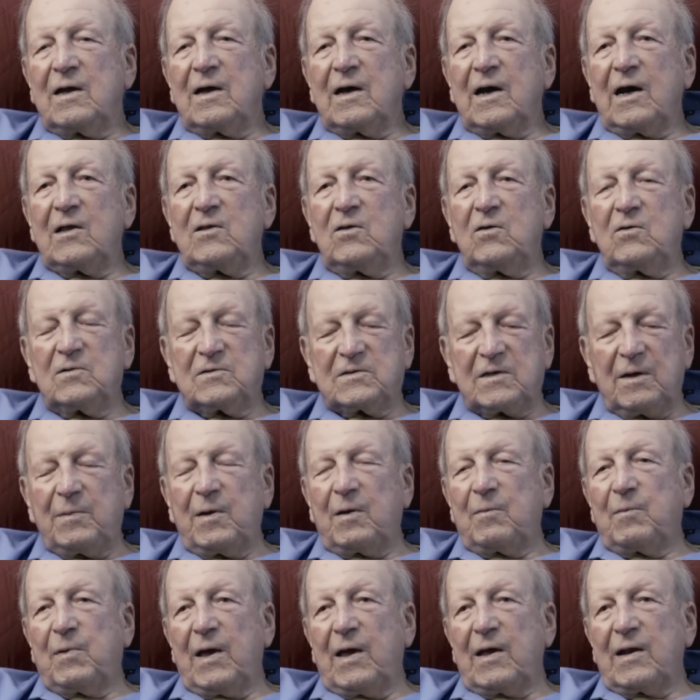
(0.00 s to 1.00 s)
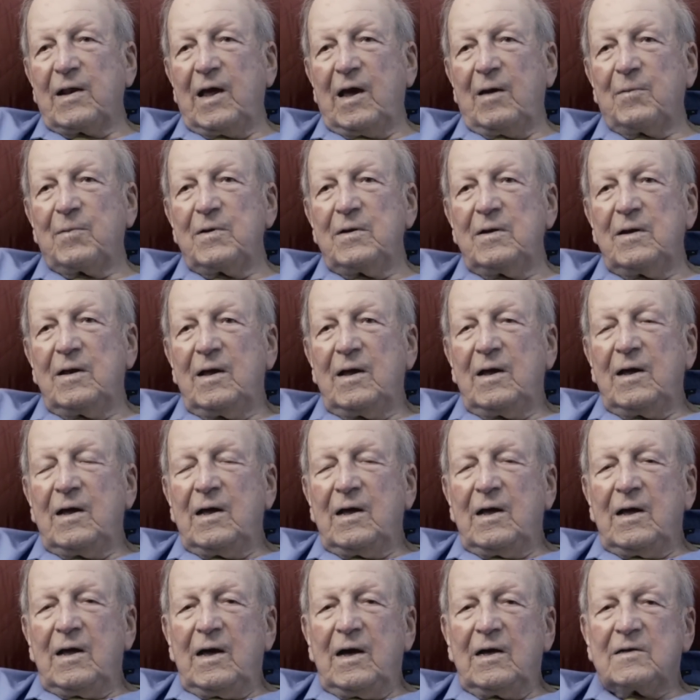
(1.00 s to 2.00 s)
I knew something bad happened.
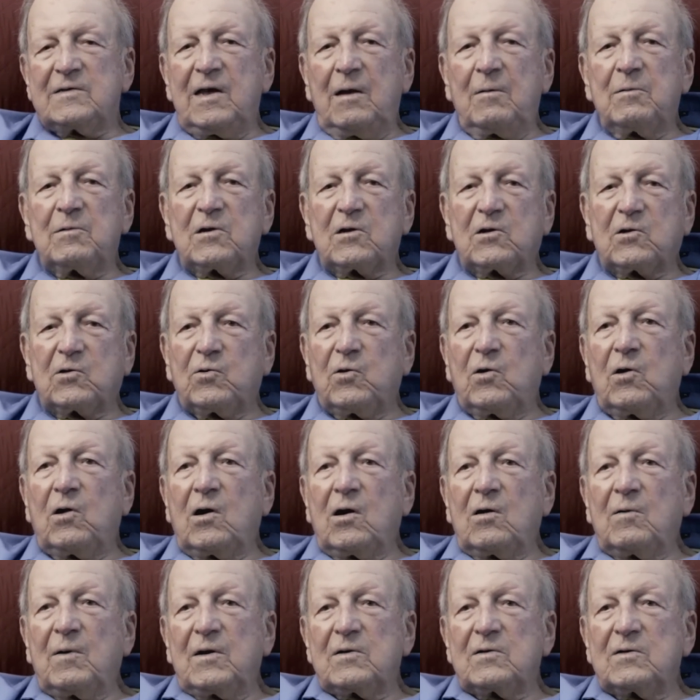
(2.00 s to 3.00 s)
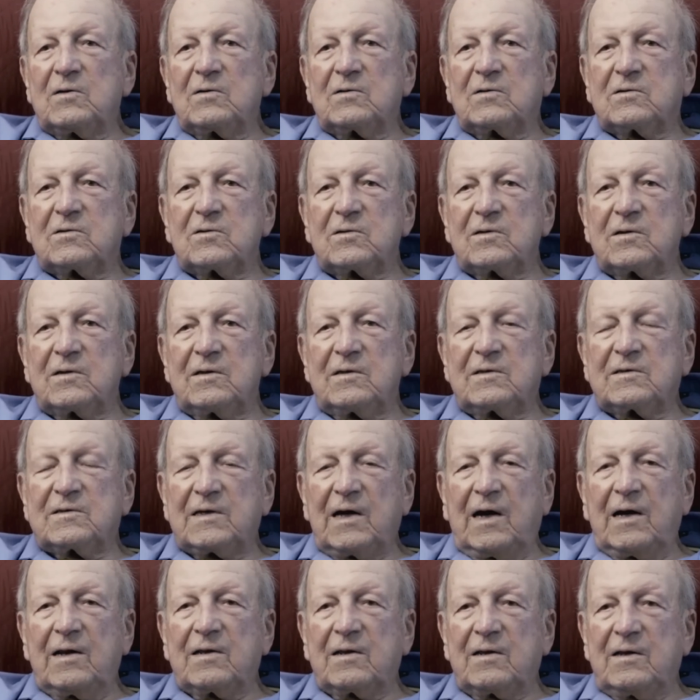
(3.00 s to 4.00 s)
I was able to crawl to the
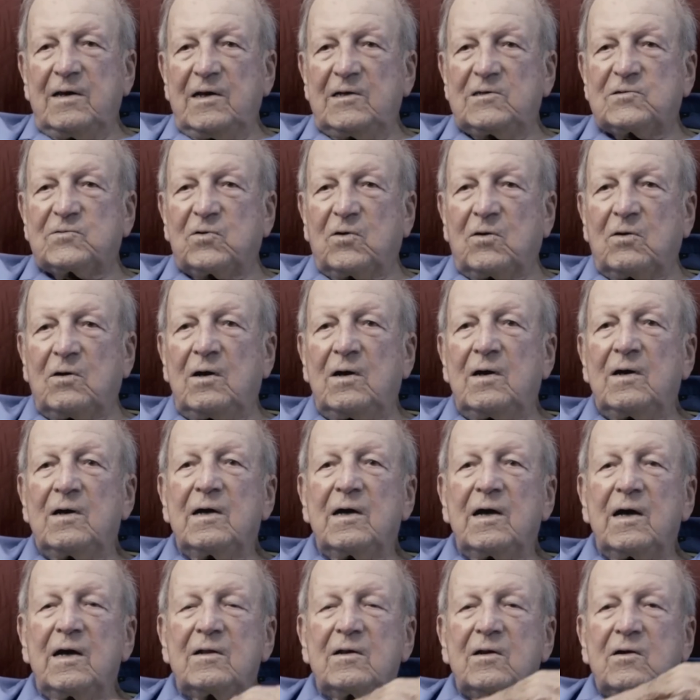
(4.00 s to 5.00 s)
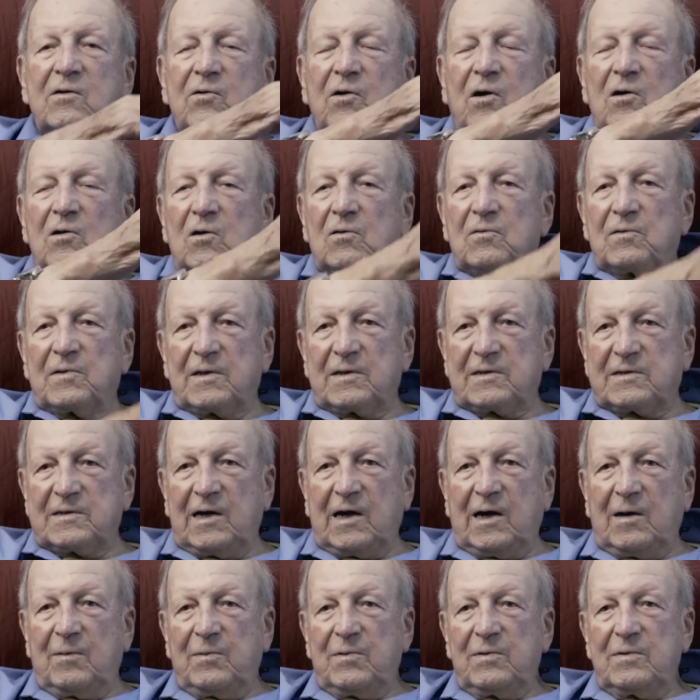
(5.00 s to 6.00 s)
side of the hedgerow and crawl over the
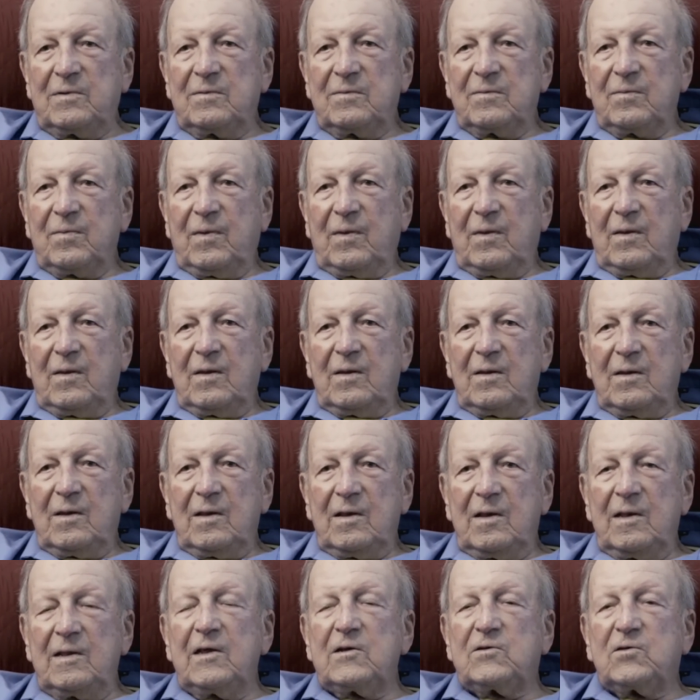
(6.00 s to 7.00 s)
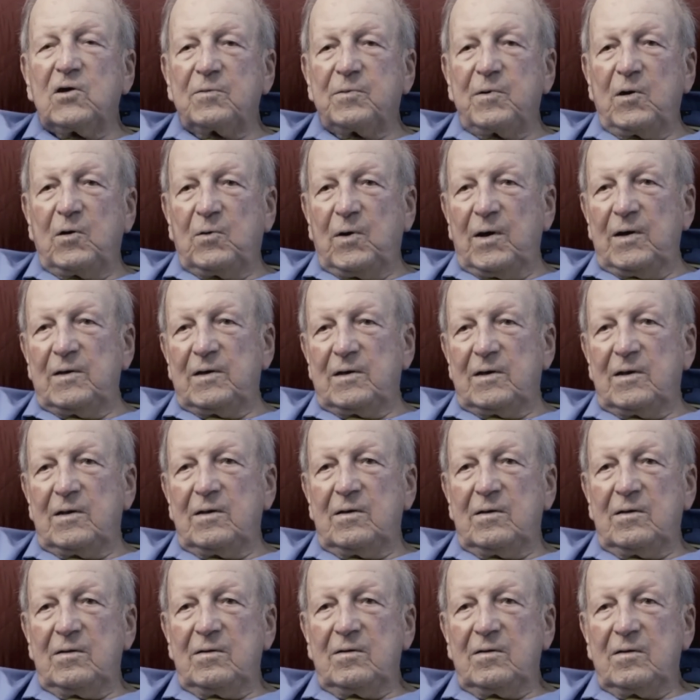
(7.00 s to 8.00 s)
top. And they took me away then
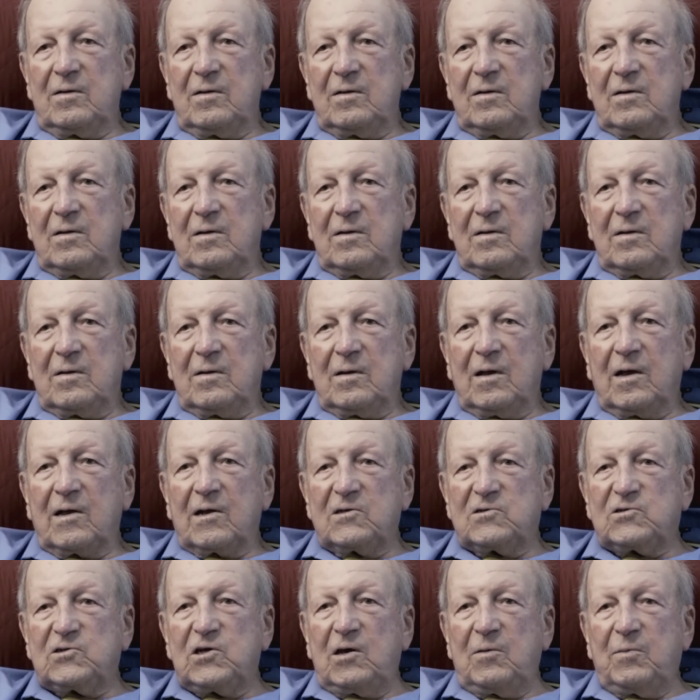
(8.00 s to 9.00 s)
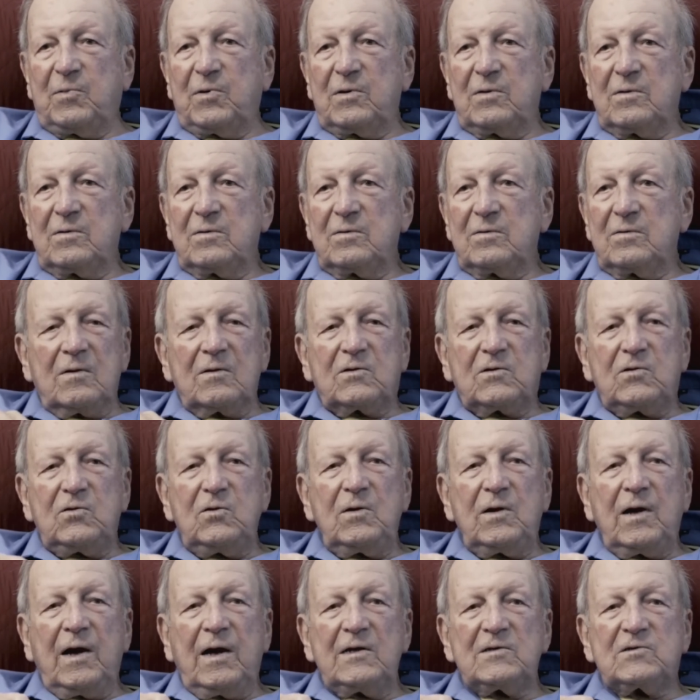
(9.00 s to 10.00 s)
on a Jeep. 2
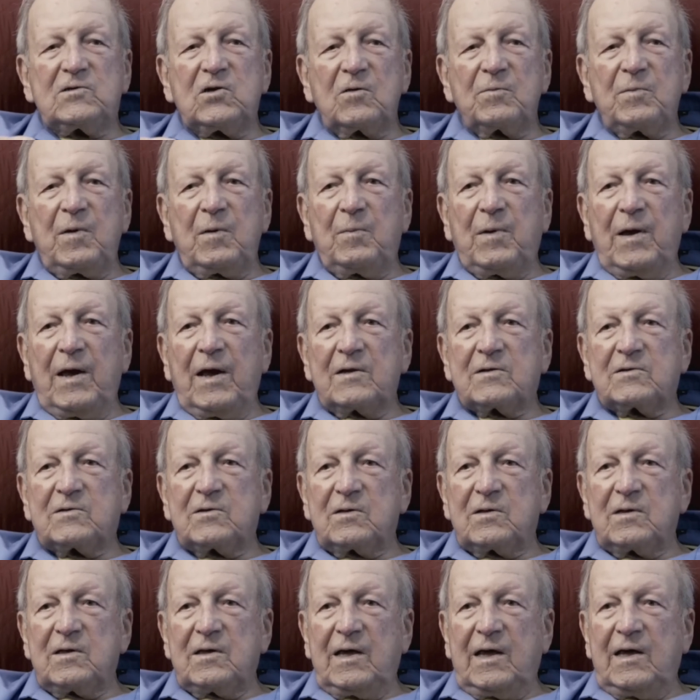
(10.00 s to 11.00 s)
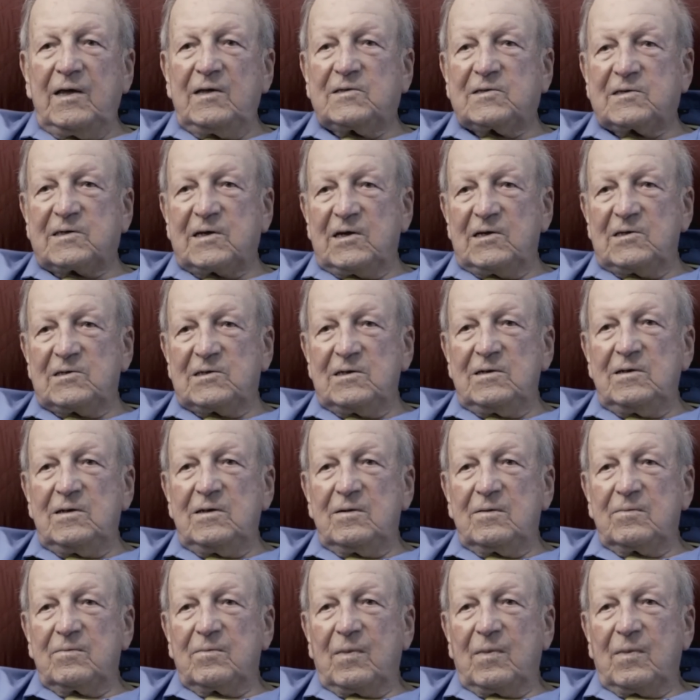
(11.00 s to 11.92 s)
guys took me back to the aid station,